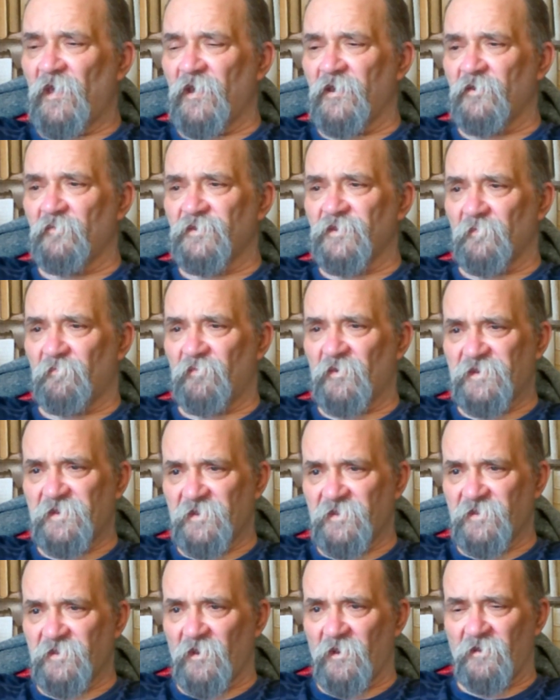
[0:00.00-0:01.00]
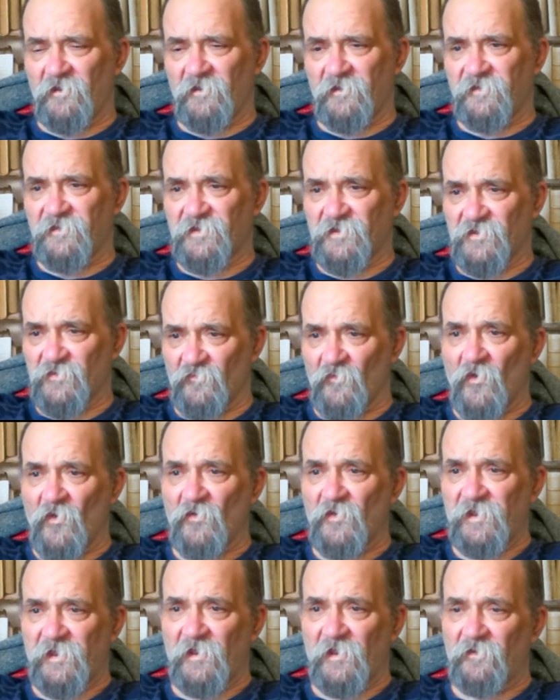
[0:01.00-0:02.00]
and it was a particularly
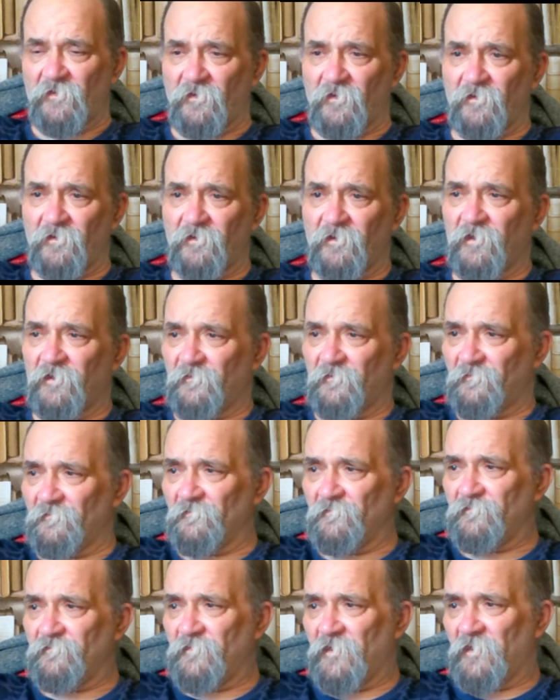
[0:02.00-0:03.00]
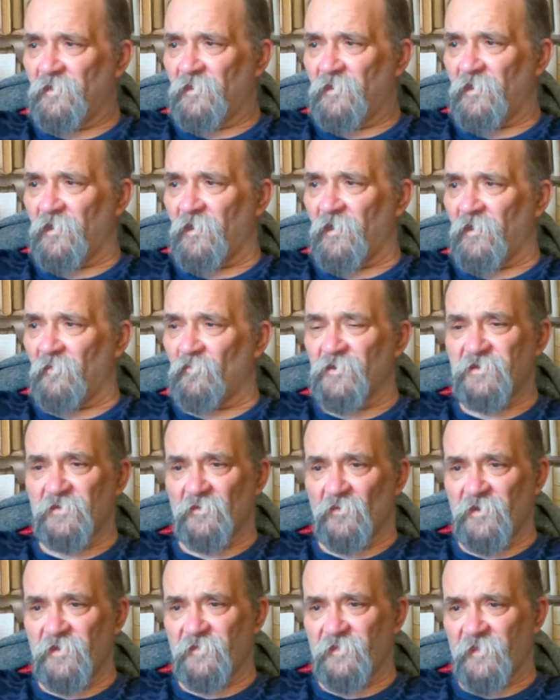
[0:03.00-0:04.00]
strong yellow which
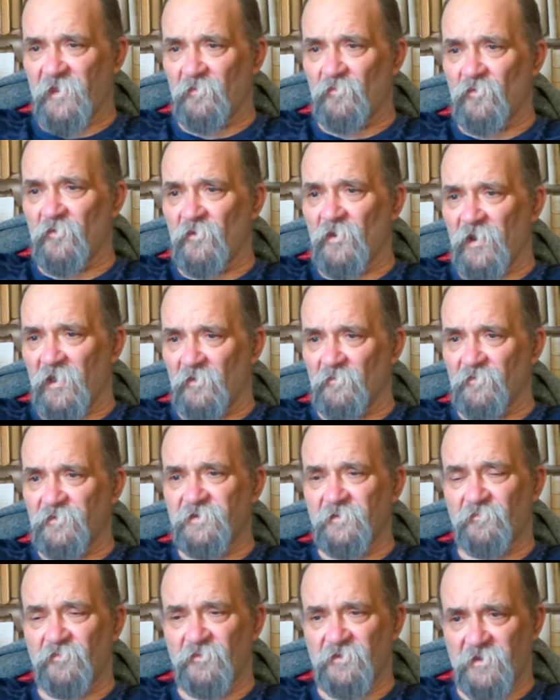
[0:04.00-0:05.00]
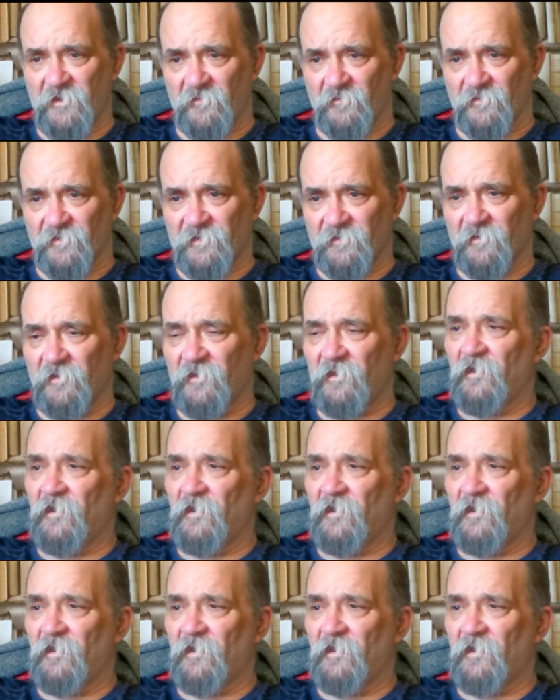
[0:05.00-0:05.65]
only they were allowed to produce.